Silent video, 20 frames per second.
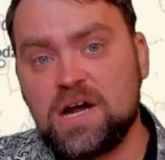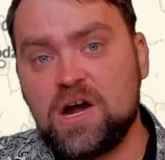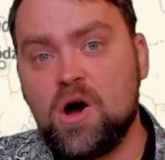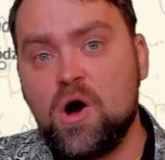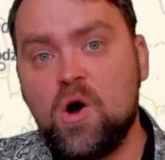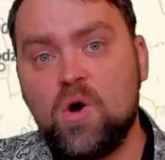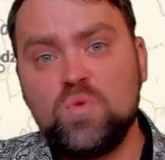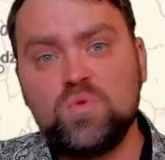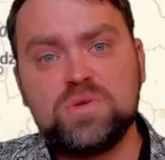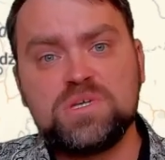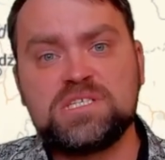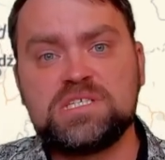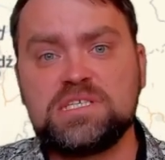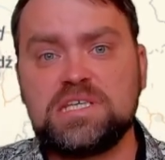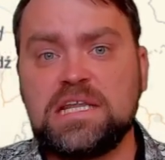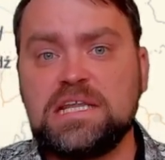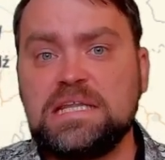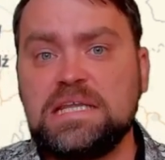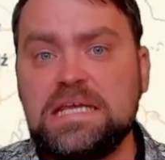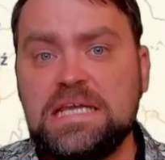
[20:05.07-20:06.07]
are always
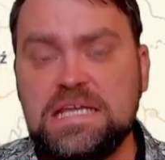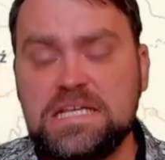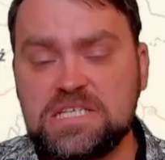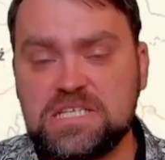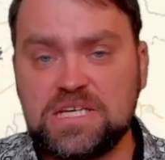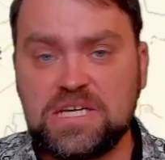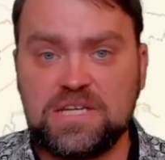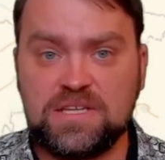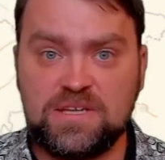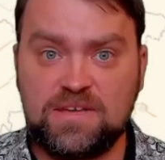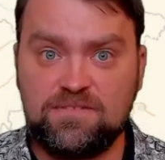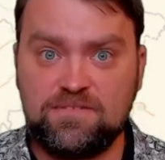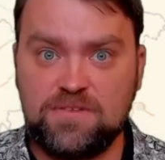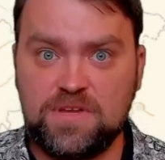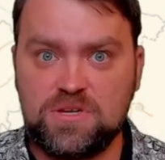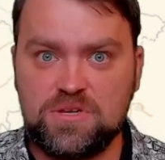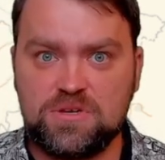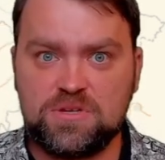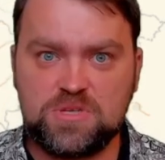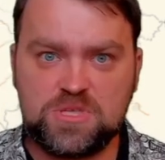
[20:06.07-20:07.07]
the links in the
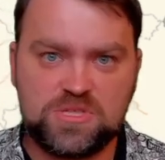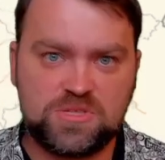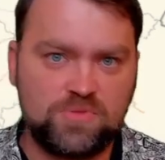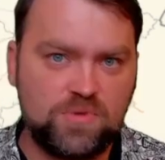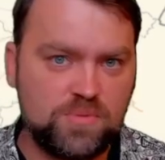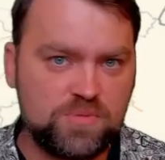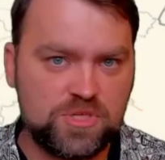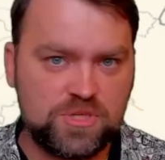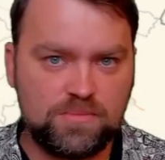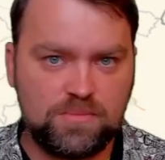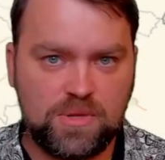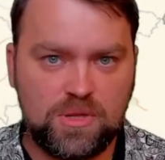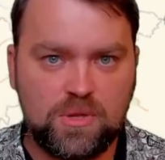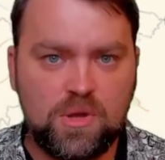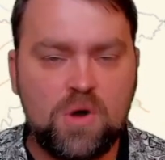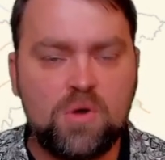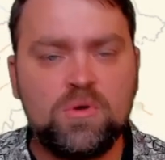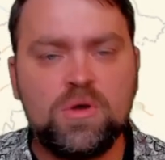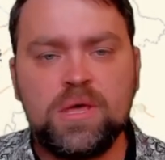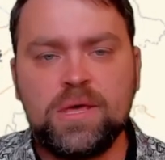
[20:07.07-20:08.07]
video description
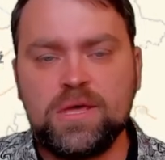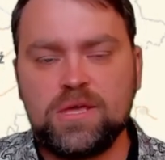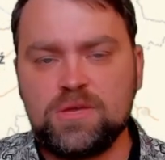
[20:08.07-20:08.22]
below.